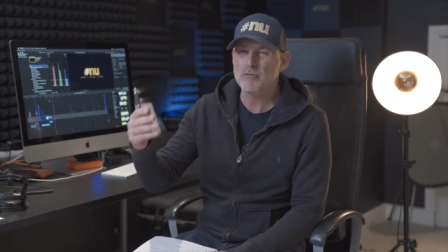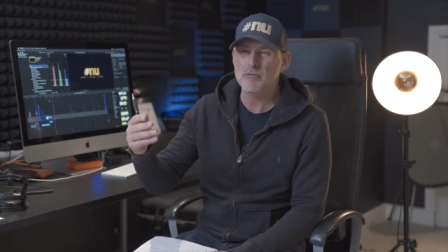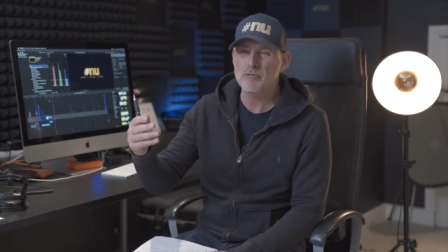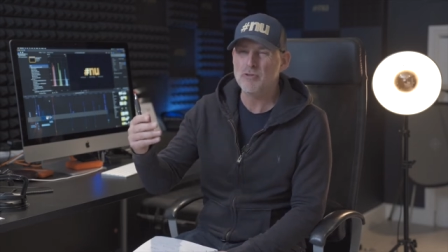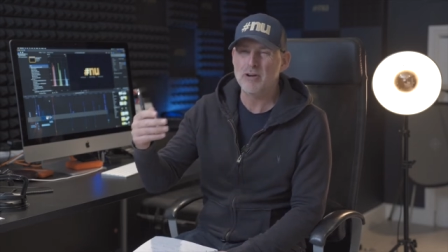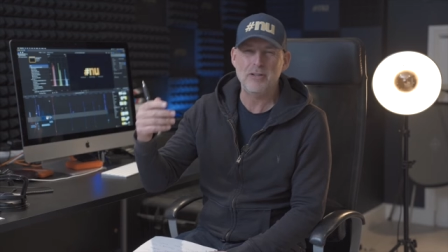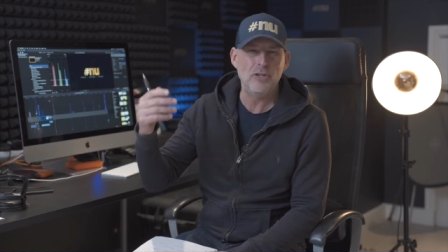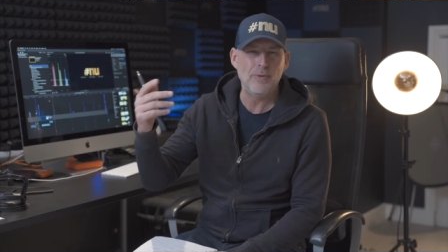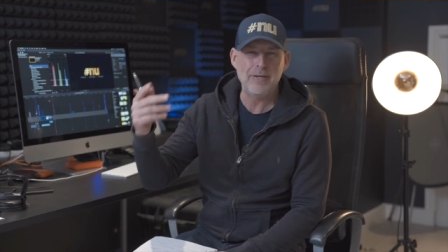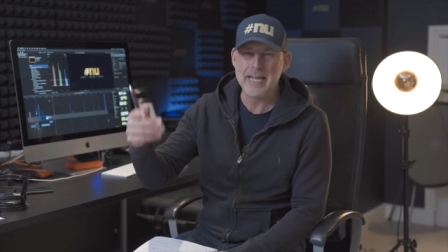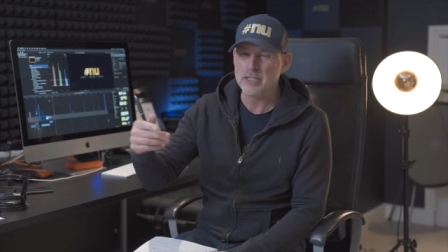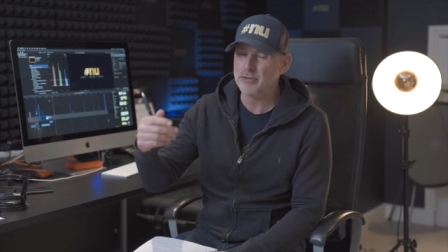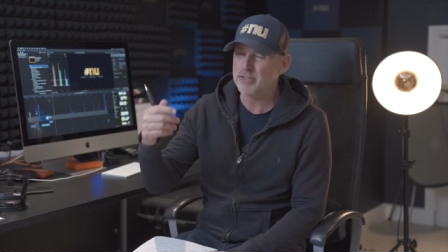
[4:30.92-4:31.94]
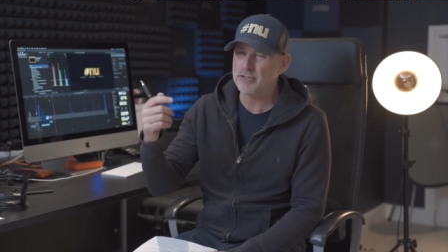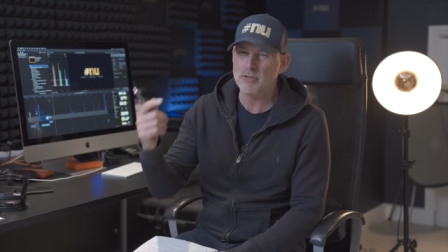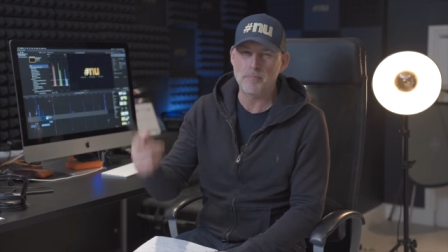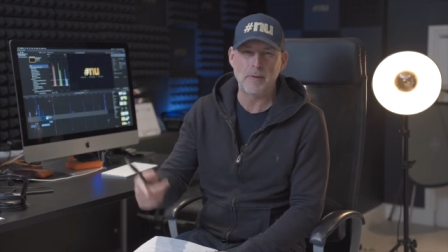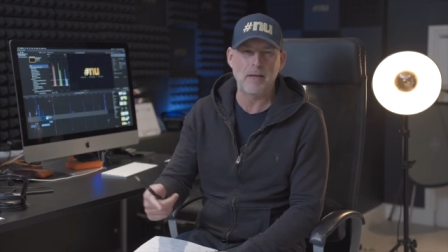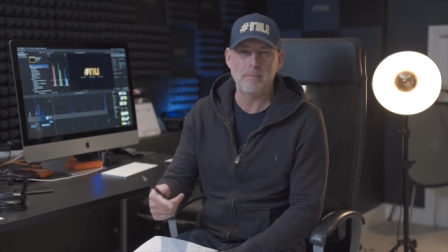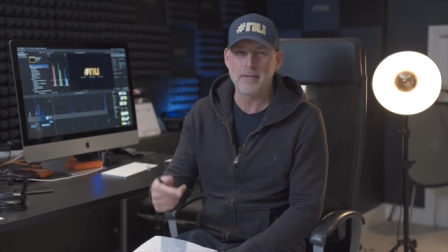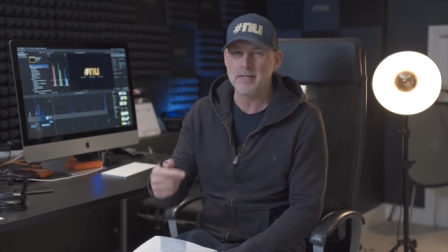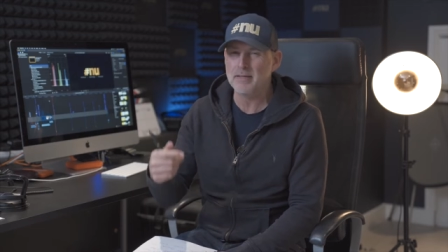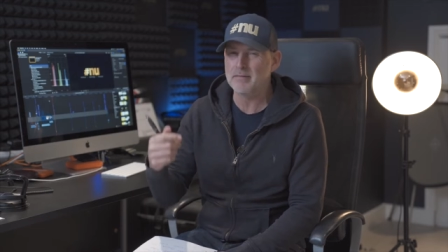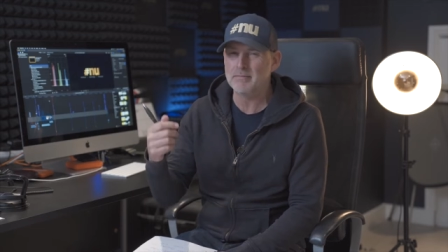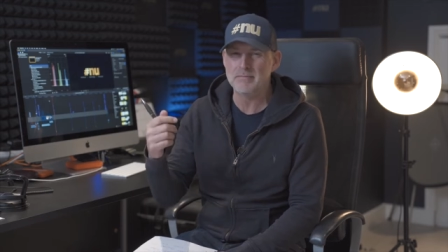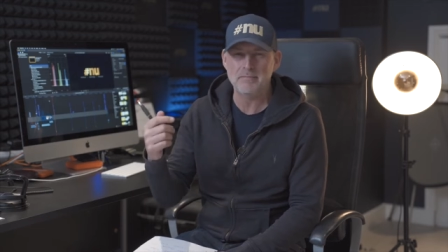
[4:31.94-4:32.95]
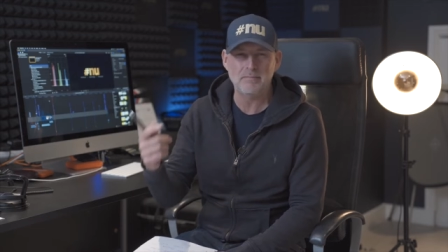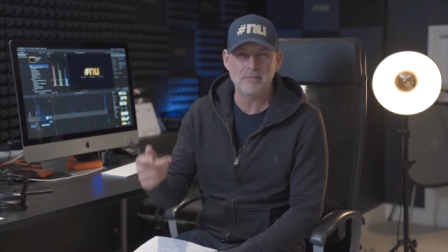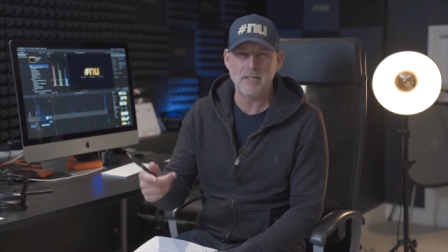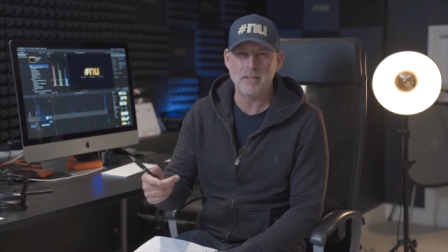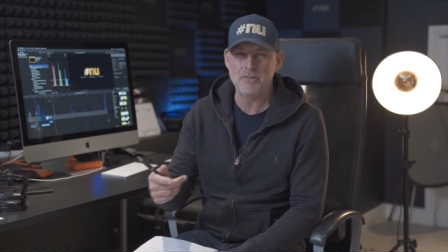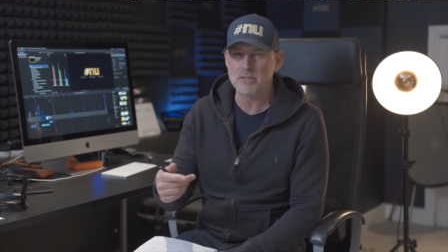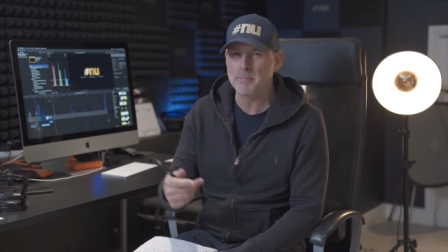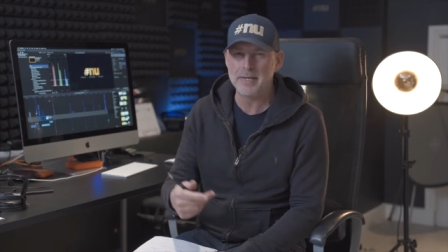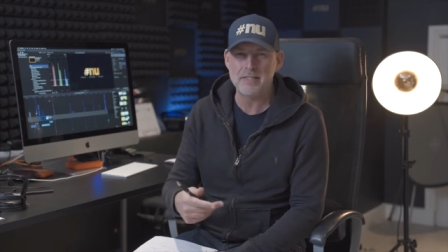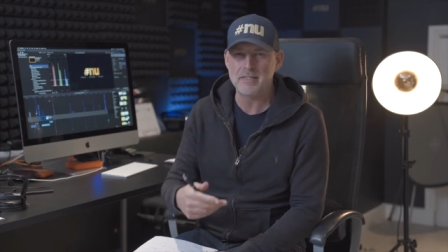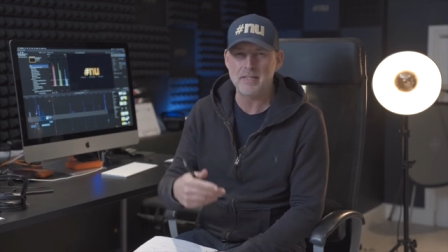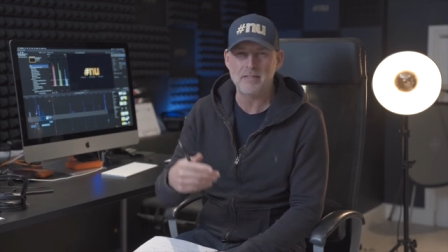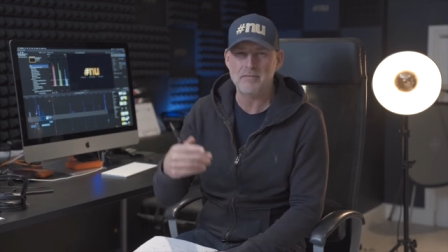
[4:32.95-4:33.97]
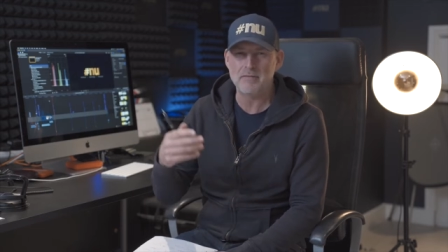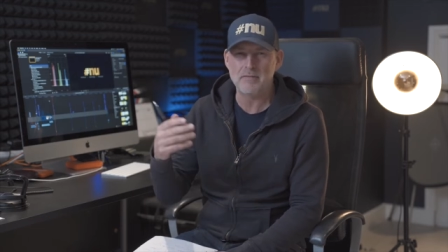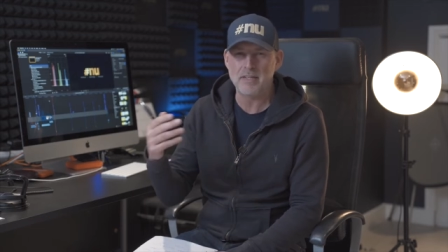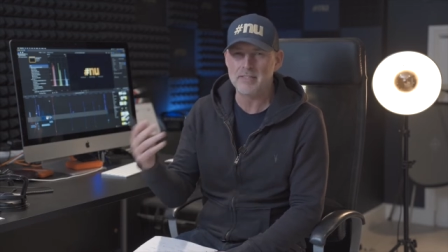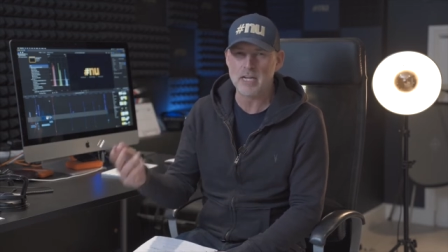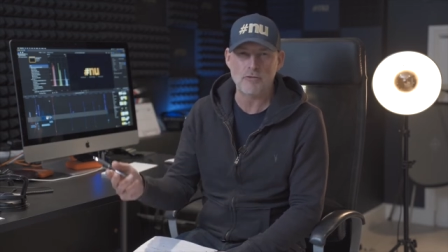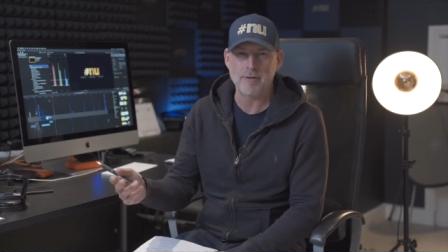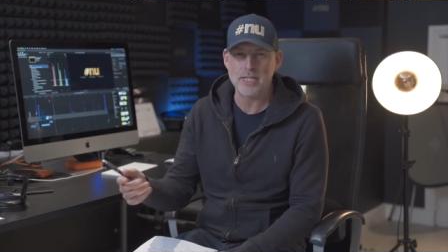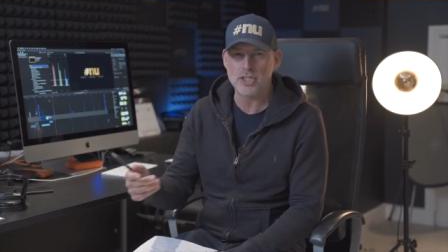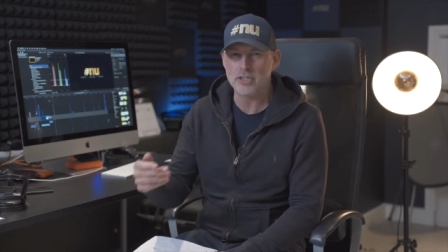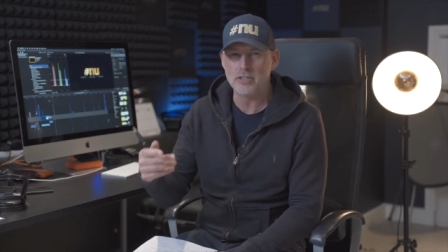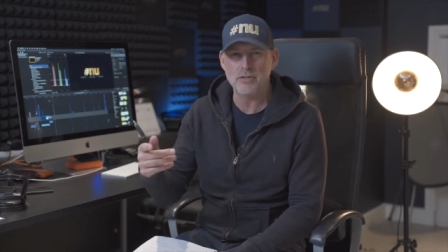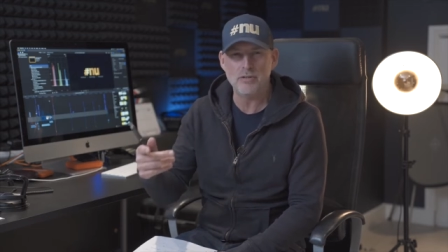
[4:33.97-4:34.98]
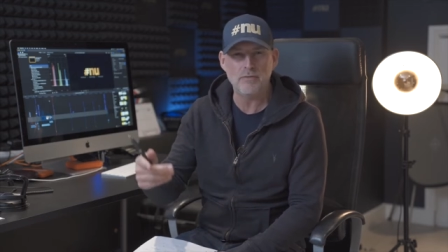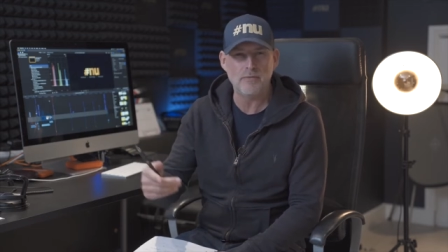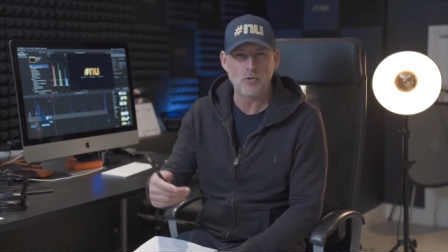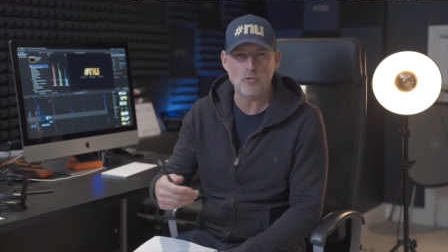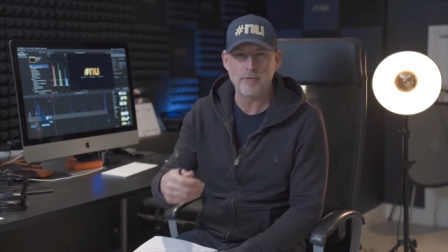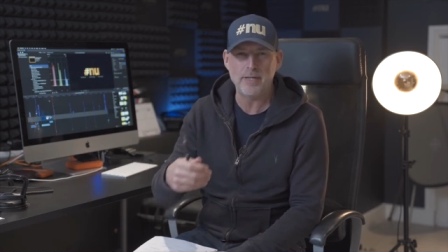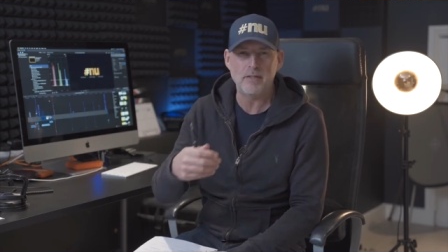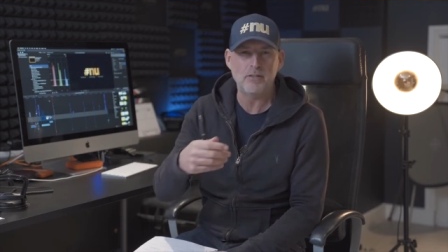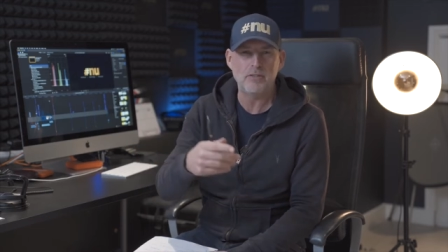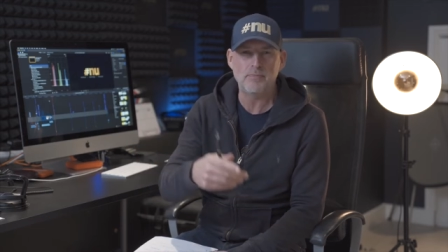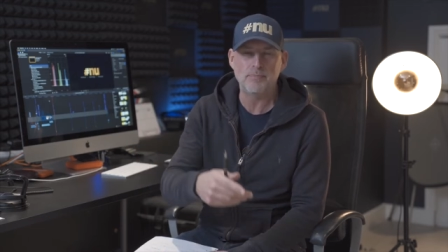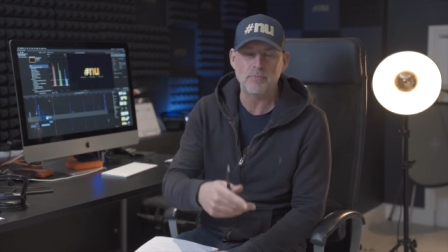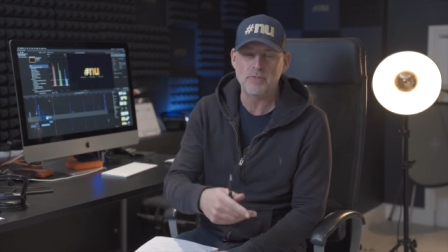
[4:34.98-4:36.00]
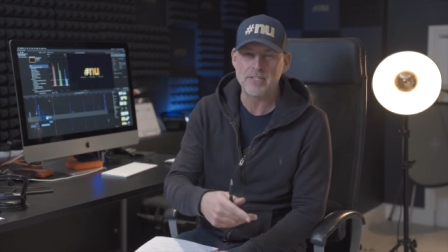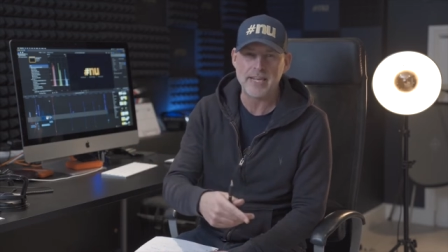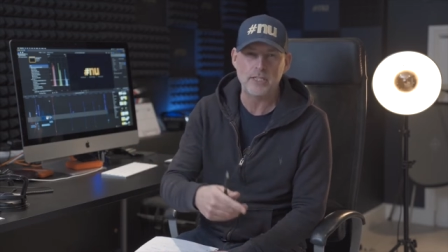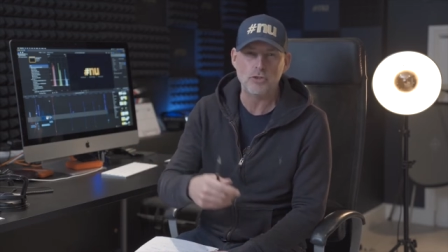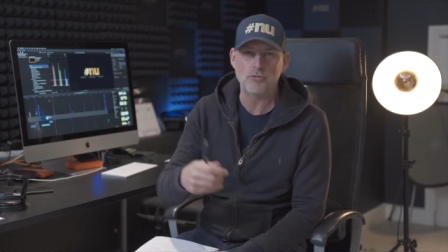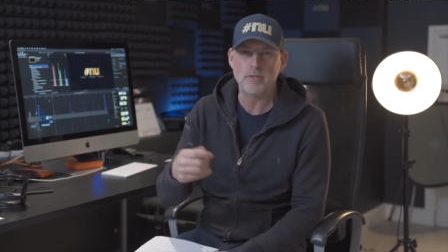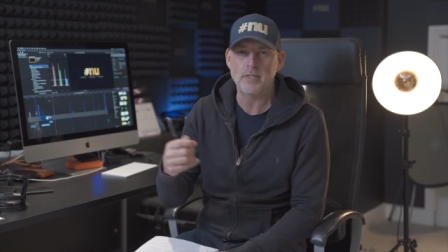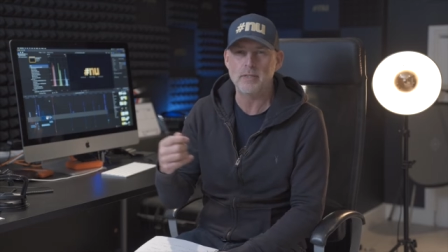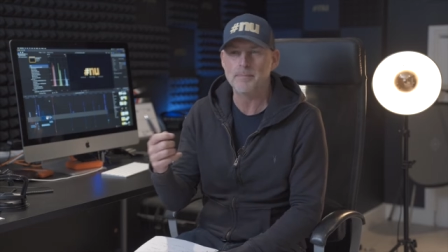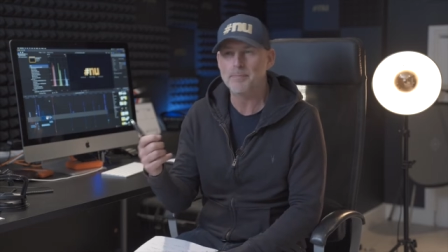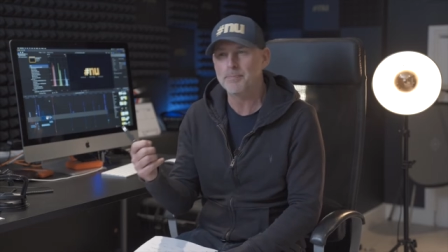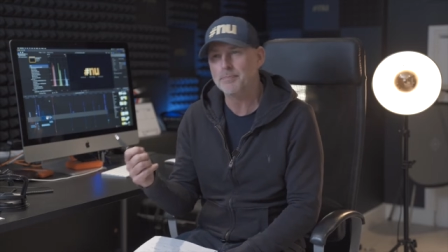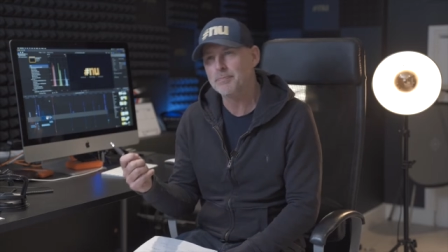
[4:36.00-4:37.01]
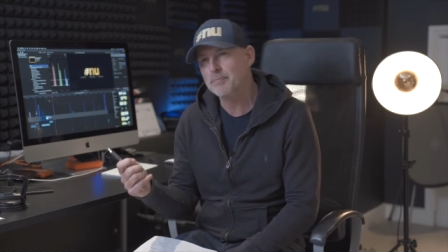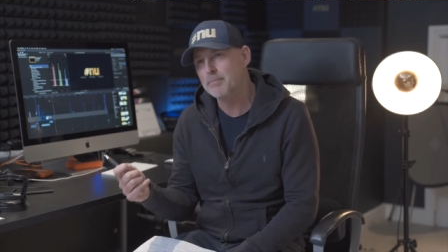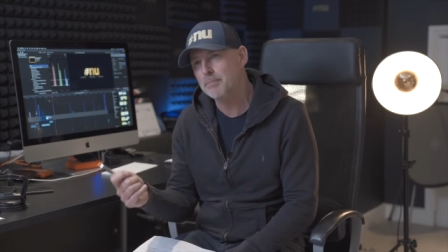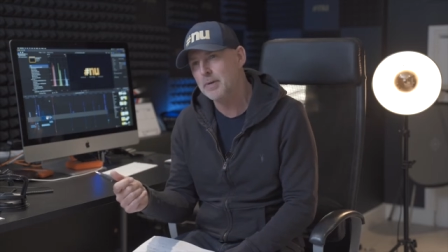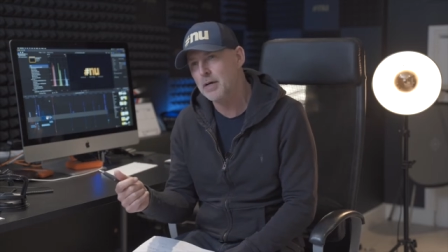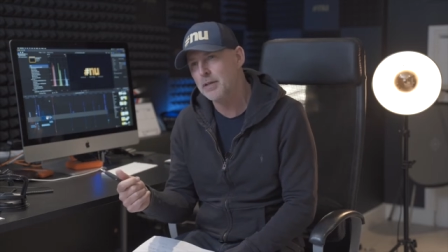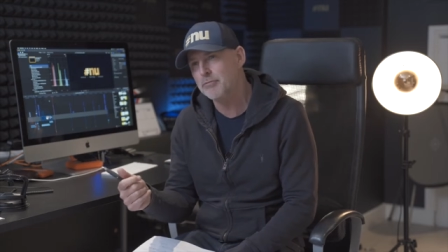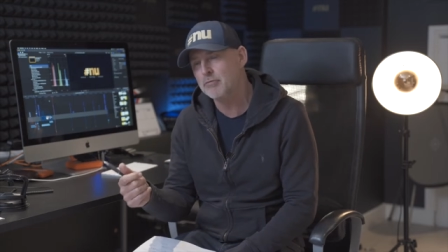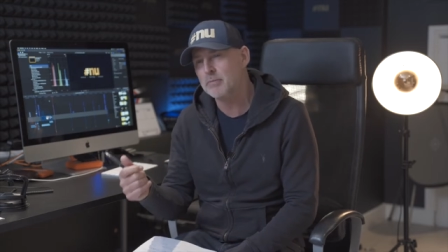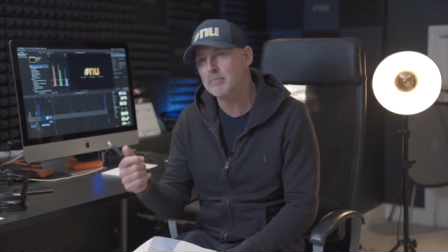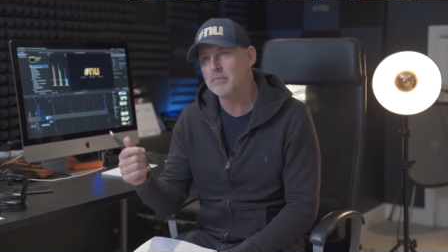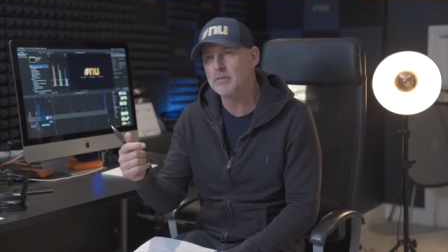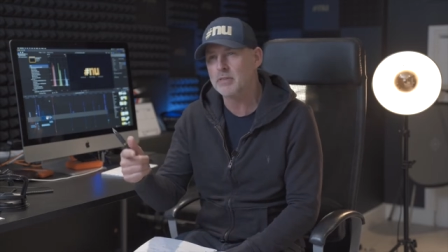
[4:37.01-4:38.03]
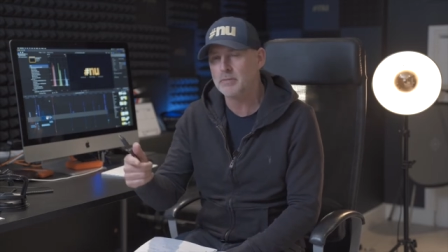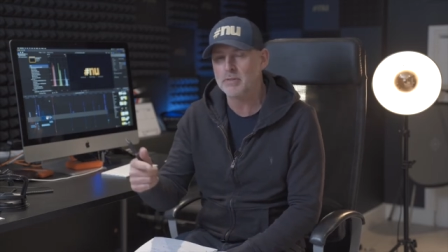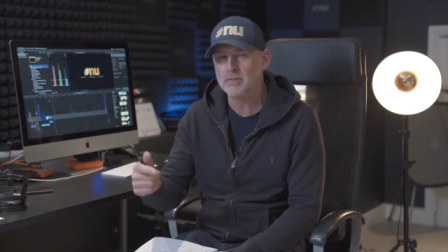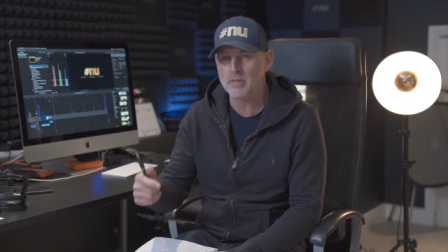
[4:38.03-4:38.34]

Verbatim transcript: Not new electrics, new plumbing, you know, just basic decoration, new flooring, sanitary, bathrooms, so on and so